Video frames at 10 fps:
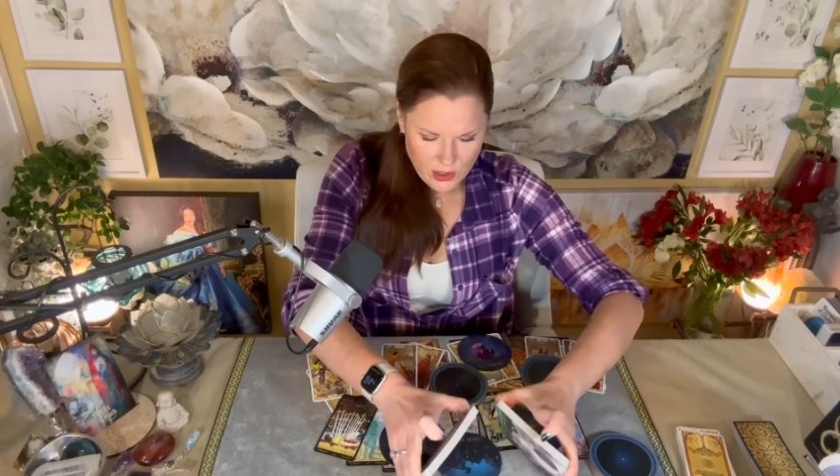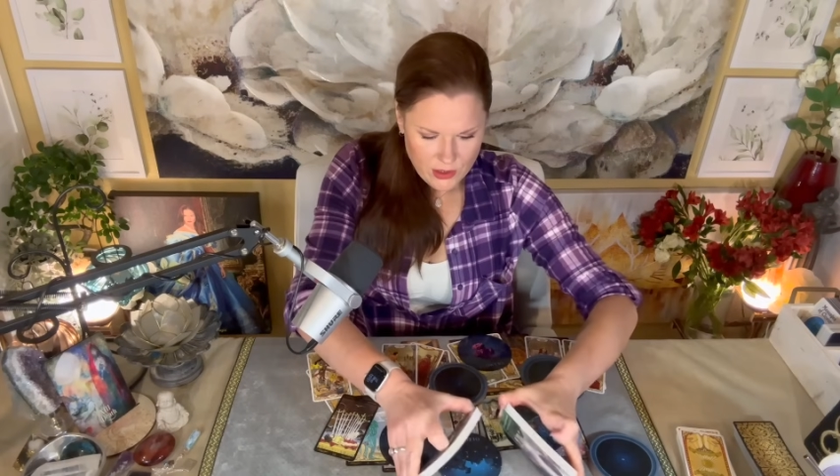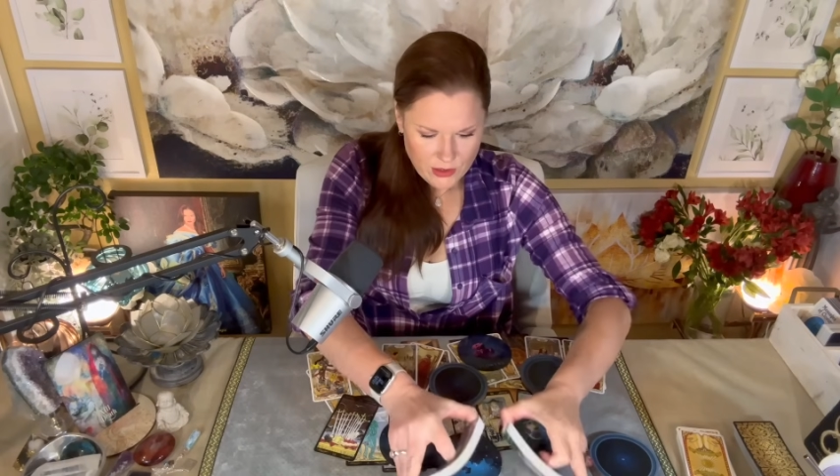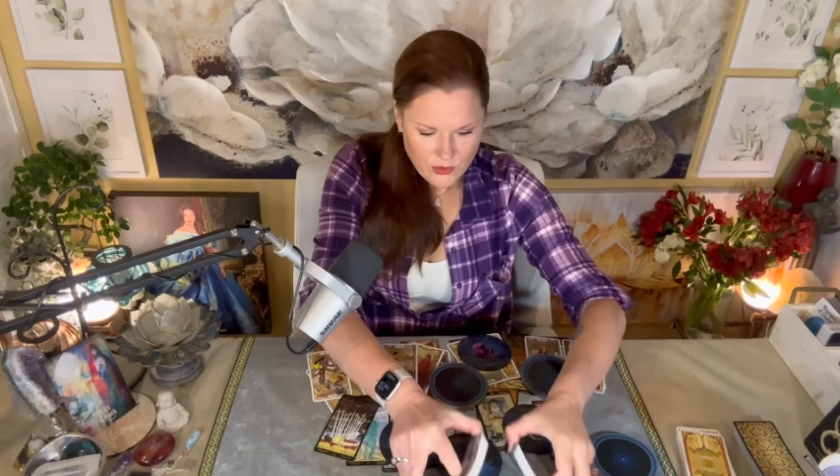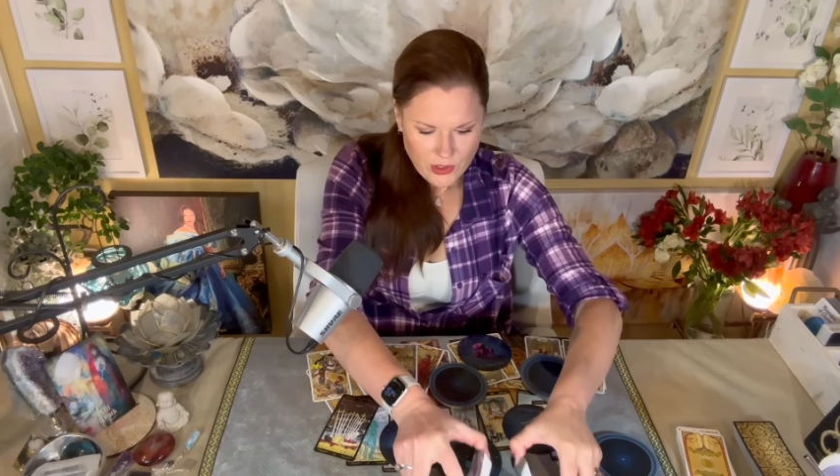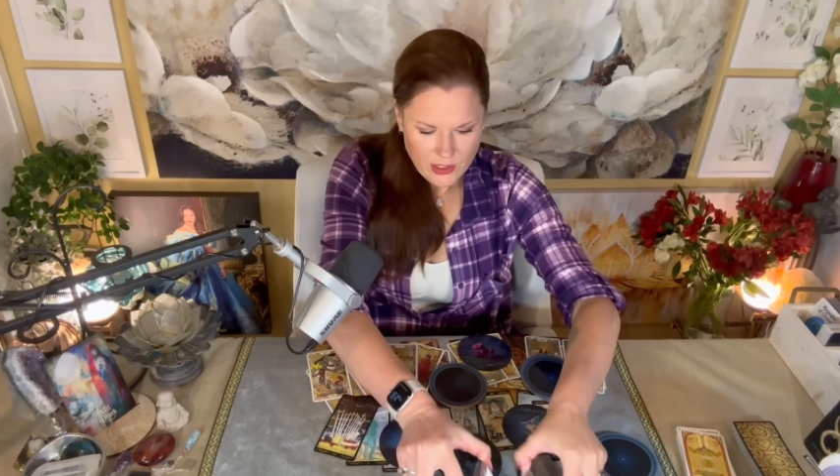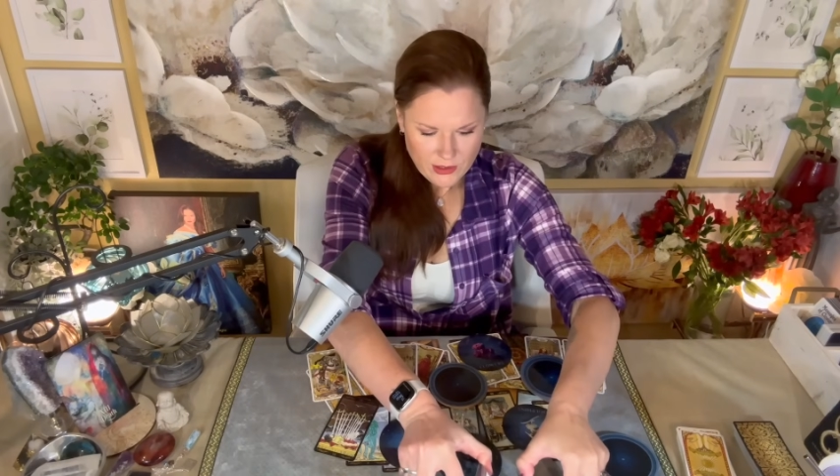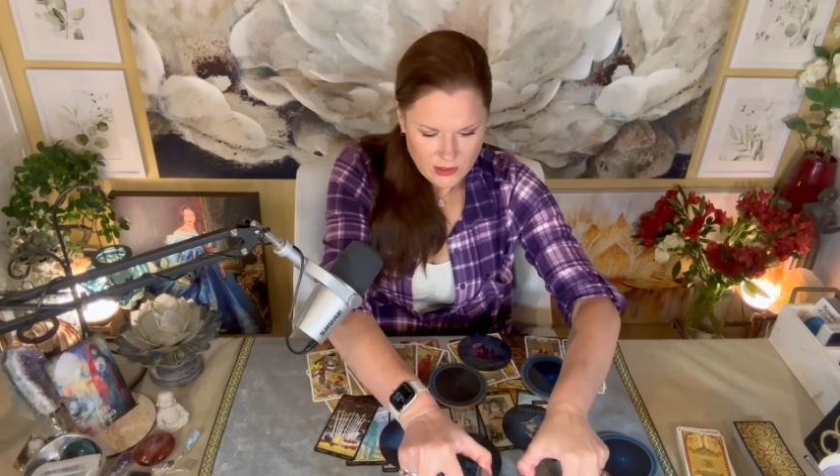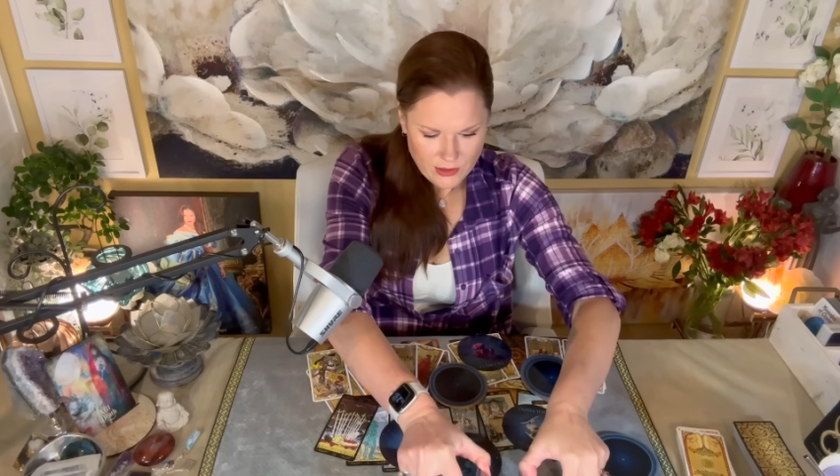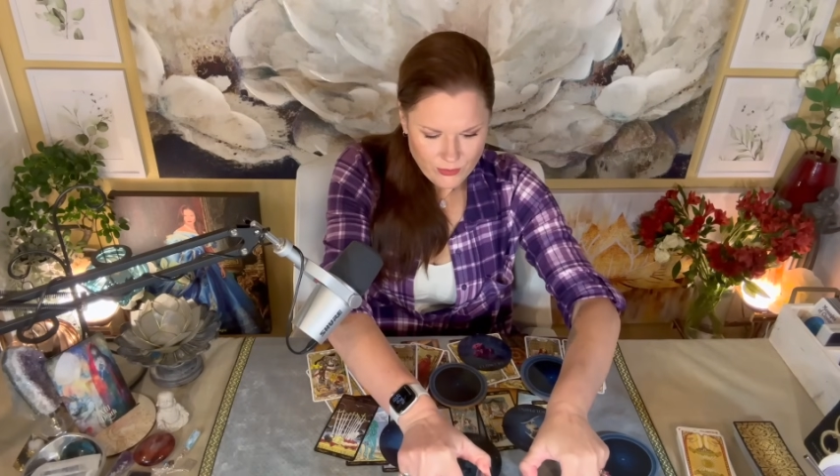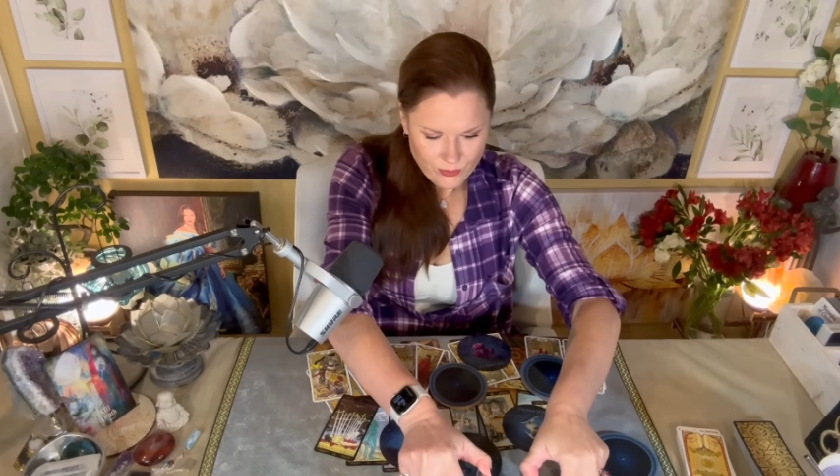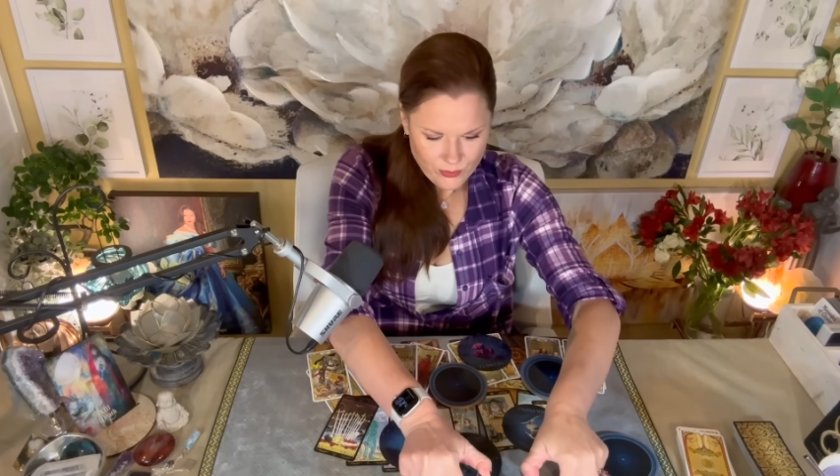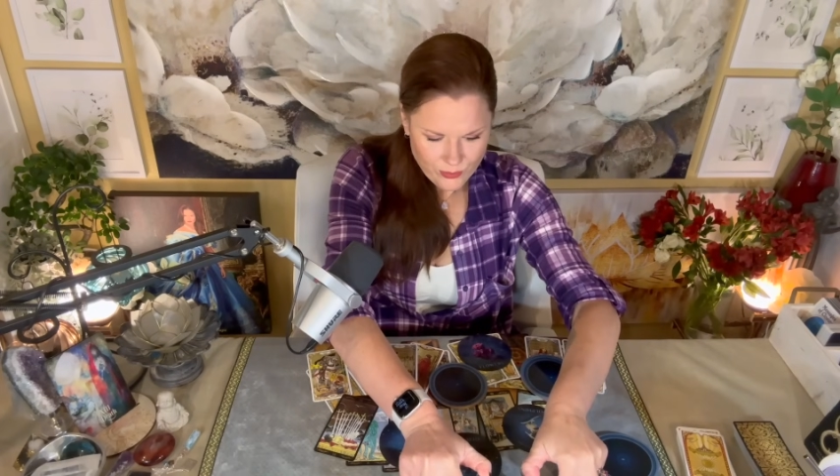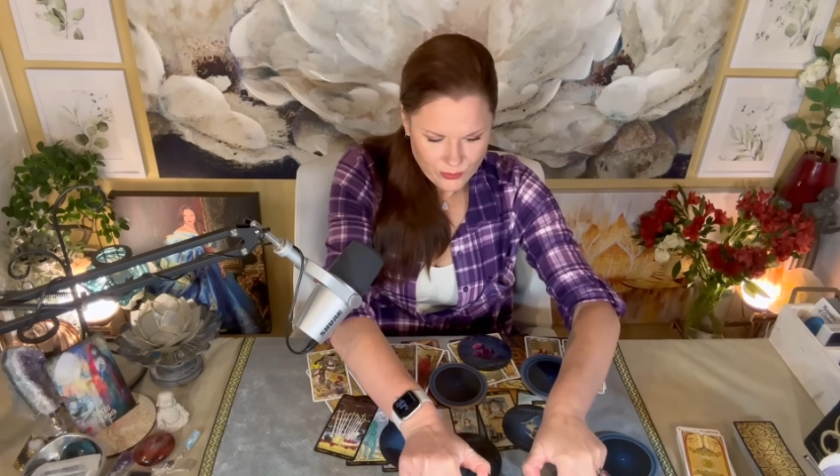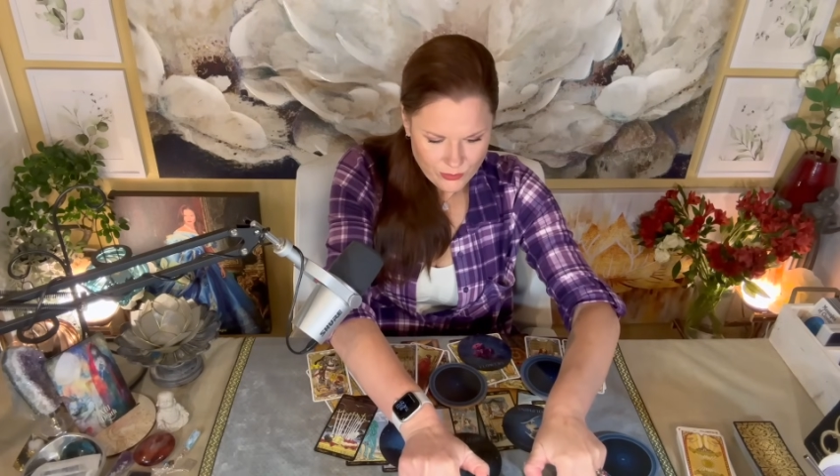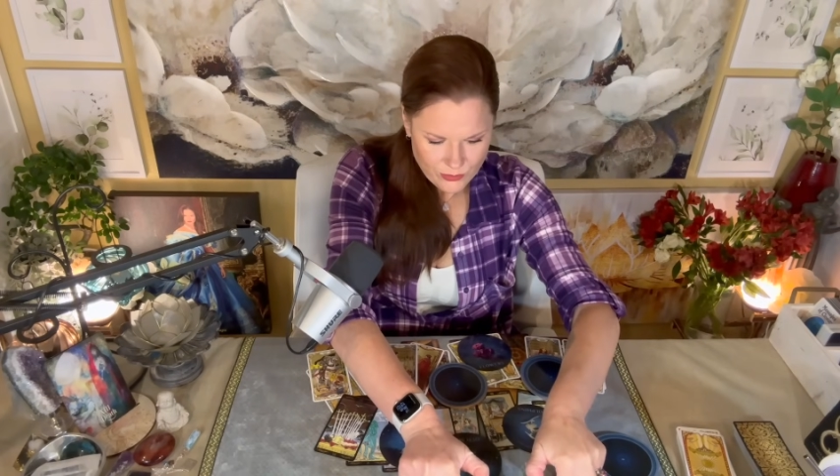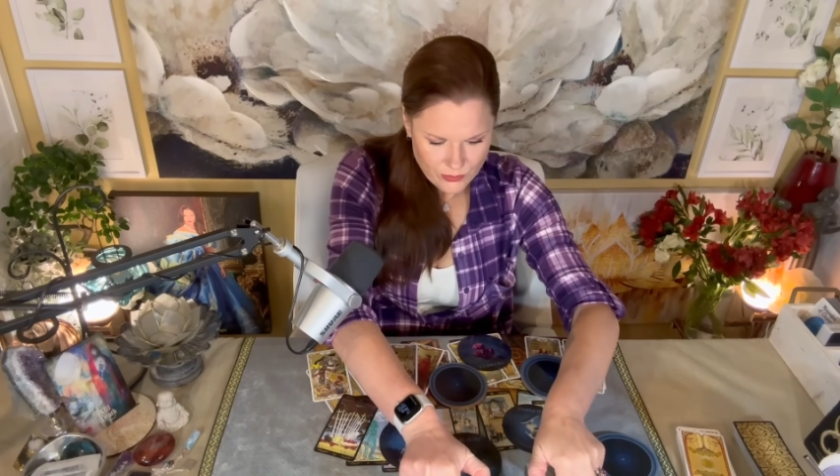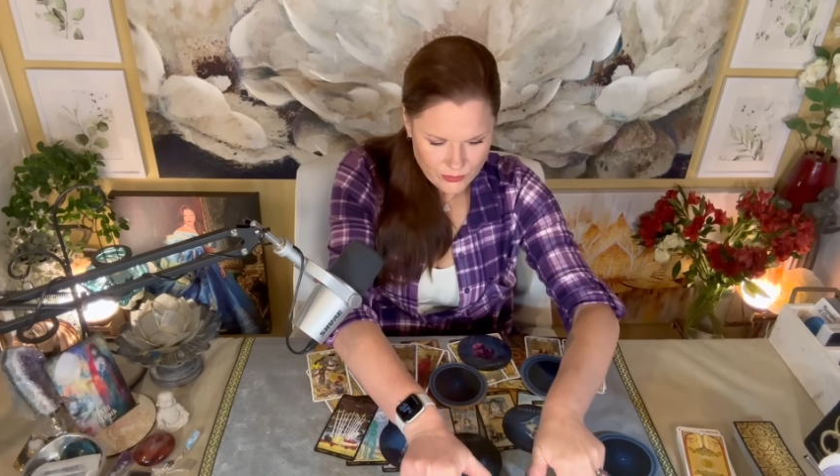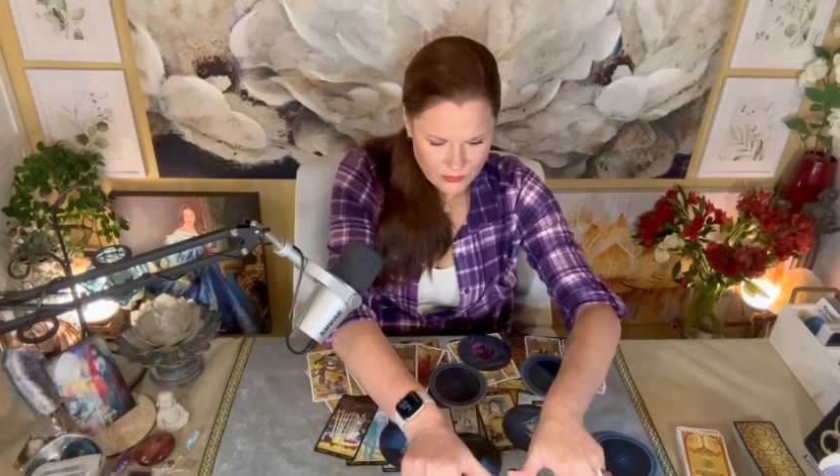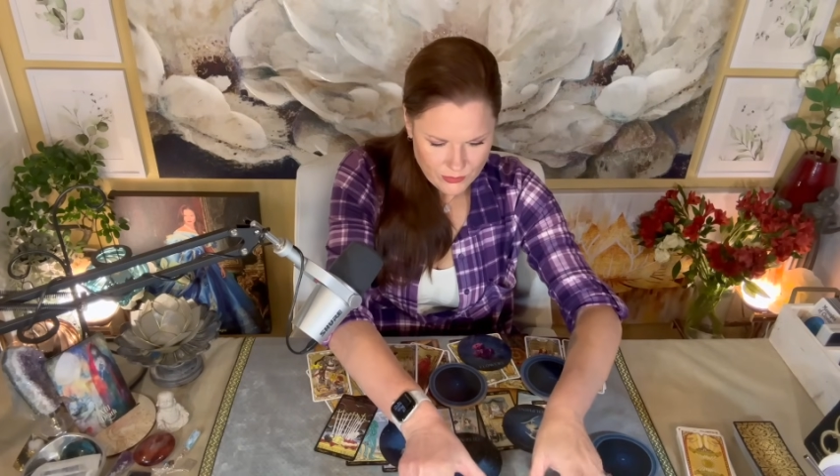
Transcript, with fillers: Don't you hate that?